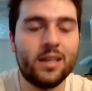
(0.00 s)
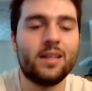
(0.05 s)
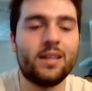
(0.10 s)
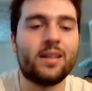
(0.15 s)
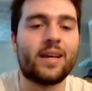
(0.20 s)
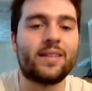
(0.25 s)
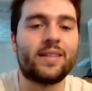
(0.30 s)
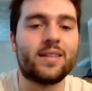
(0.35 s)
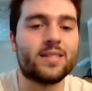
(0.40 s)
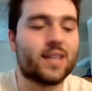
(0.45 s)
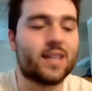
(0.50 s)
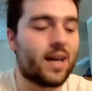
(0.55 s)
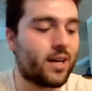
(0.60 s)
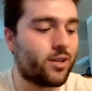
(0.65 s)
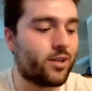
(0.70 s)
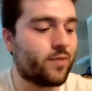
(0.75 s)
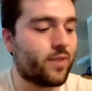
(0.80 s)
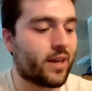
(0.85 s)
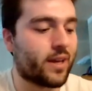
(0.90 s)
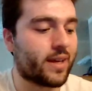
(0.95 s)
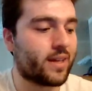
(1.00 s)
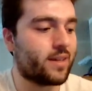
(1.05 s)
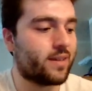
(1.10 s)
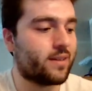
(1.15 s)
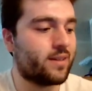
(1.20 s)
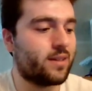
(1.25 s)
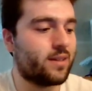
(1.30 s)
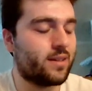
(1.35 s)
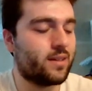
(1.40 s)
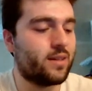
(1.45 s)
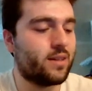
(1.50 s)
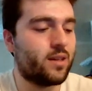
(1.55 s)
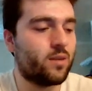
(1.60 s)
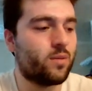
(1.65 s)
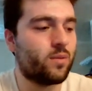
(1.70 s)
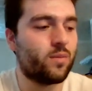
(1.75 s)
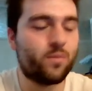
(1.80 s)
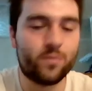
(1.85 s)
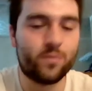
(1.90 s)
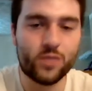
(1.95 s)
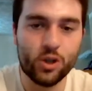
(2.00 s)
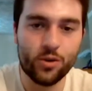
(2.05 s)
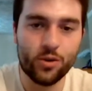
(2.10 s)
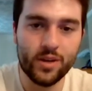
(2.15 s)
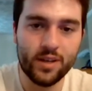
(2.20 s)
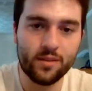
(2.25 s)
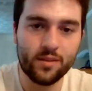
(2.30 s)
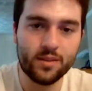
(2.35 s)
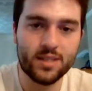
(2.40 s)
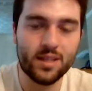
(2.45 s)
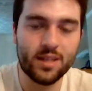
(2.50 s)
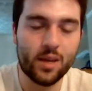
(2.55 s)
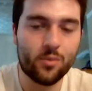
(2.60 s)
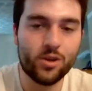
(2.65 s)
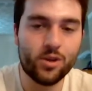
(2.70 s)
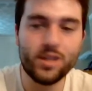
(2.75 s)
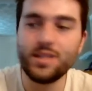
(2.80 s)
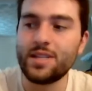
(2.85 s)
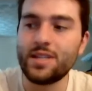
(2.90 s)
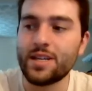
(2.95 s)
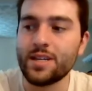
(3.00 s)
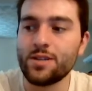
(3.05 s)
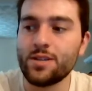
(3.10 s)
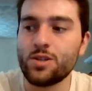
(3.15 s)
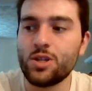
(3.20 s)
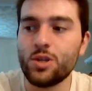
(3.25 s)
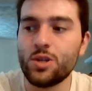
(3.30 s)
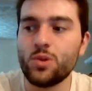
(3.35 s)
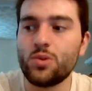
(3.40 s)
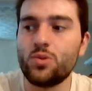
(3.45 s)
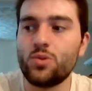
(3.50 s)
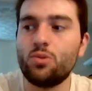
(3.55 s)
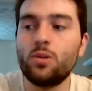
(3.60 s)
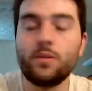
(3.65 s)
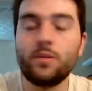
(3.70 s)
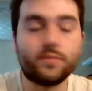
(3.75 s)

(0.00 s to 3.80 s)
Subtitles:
Like this kind of like turning celebrities into